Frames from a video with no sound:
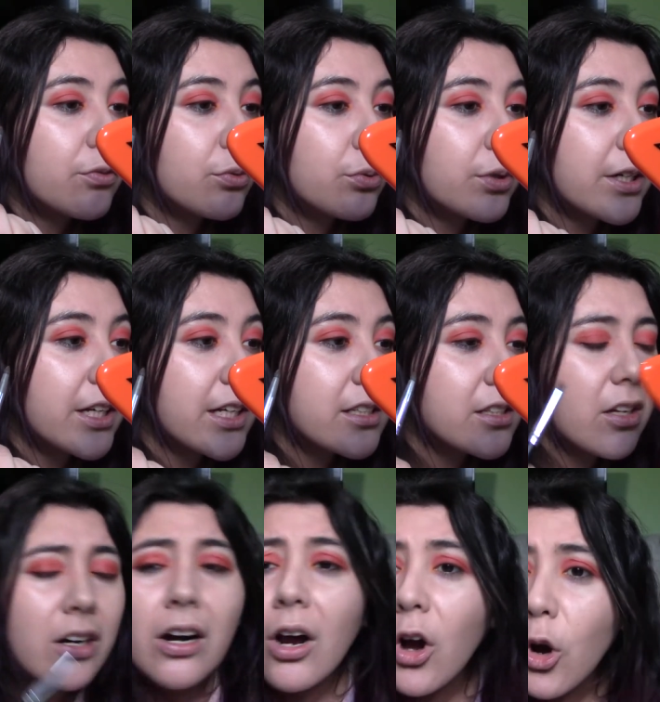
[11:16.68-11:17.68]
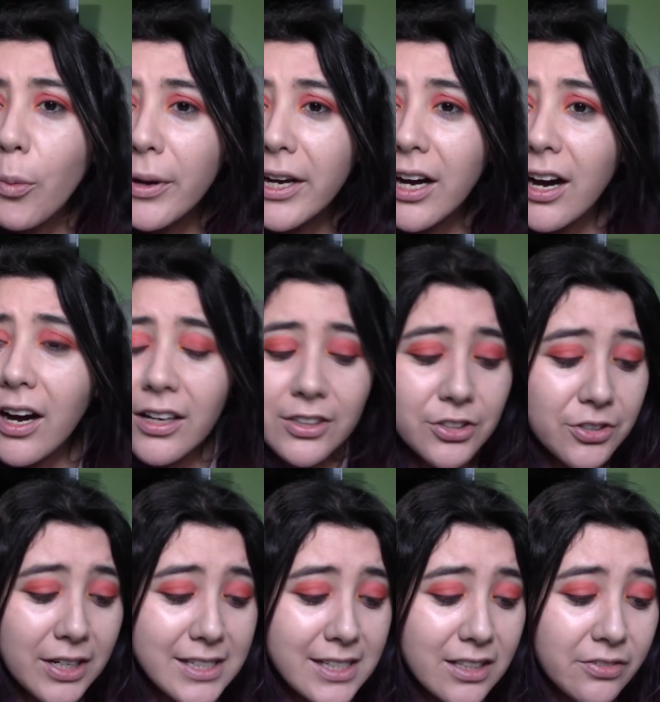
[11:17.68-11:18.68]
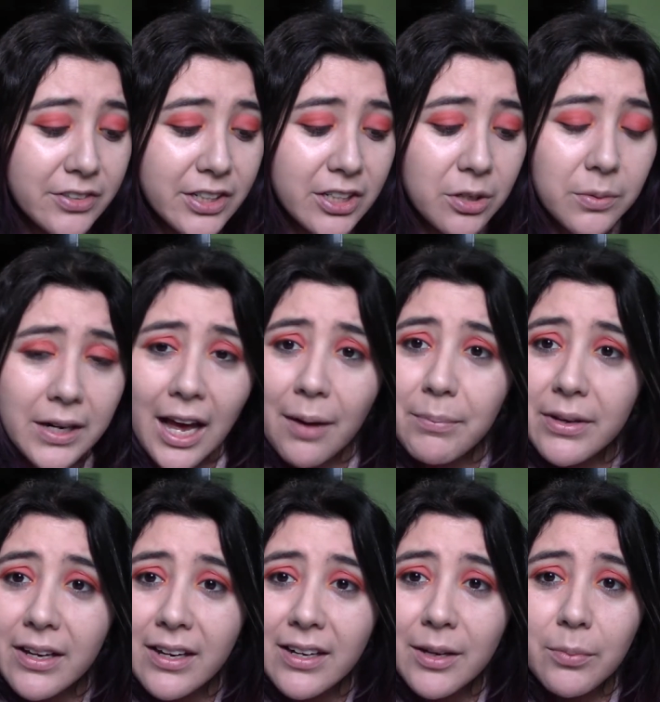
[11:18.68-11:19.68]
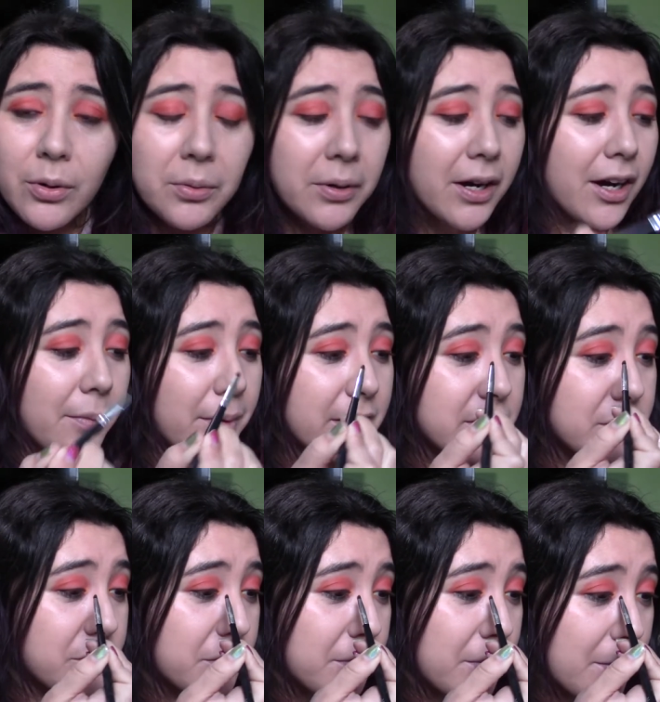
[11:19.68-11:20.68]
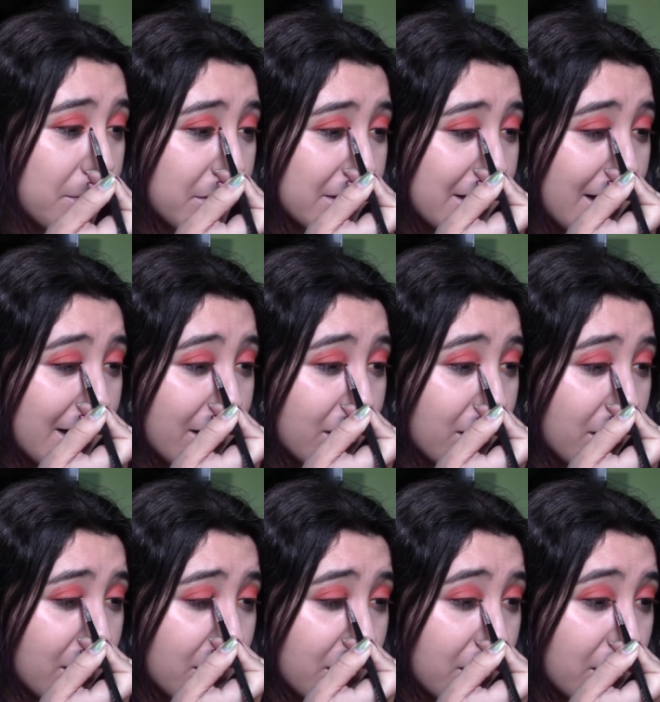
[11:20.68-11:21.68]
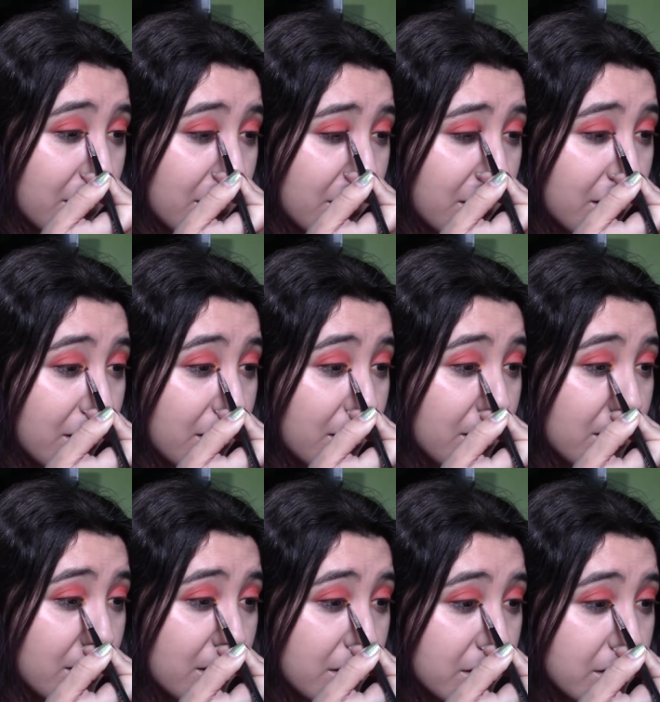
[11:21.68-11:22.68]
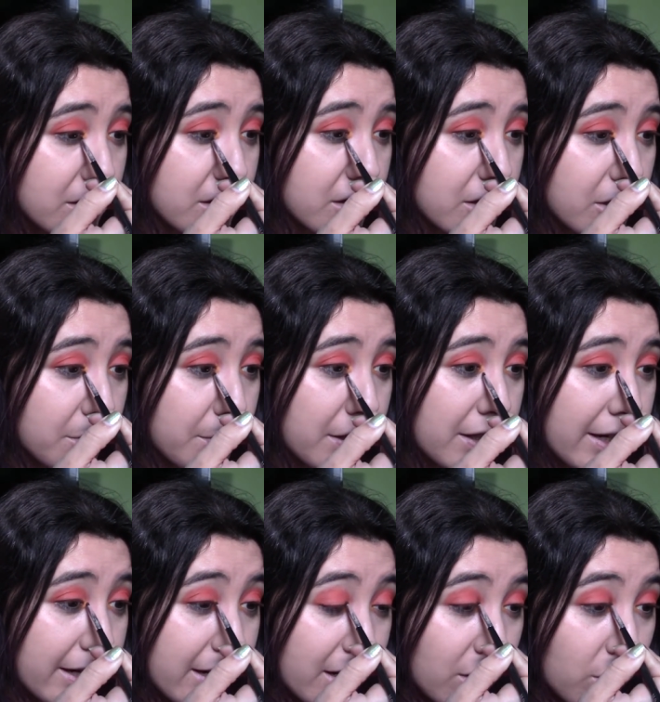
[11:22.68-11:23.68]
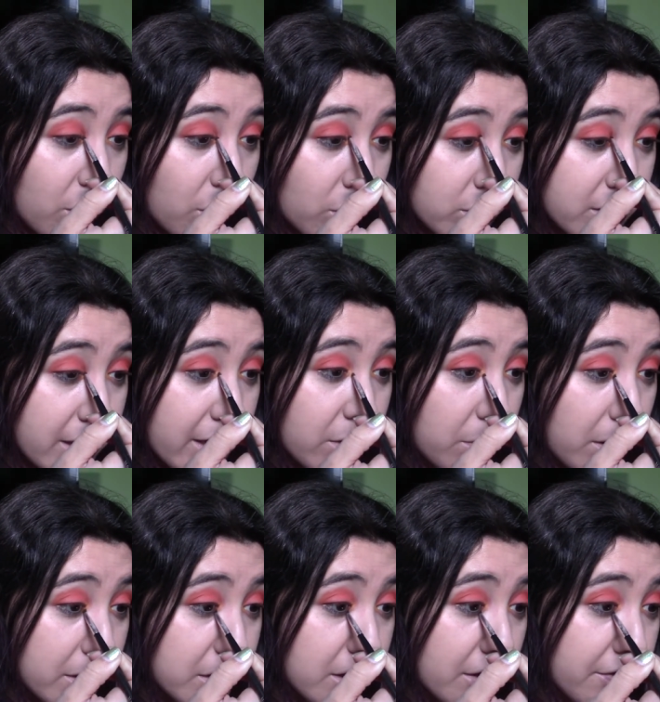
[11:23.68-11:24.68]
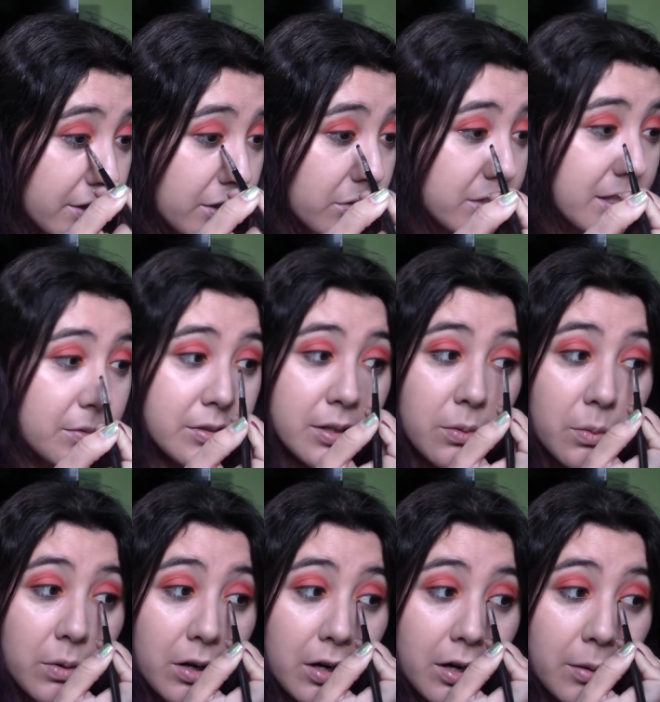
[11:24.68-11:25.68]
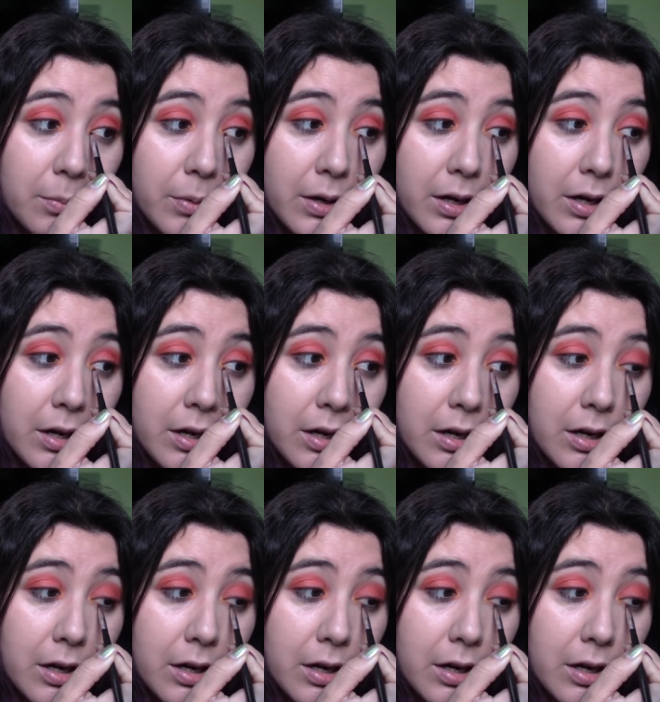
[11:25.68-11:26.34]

free star. Oh my god, did you guys see the video? What happened? He broke up. I just remembered that. Ah. Oh, took me like a whole day to watch that video because I was at work, but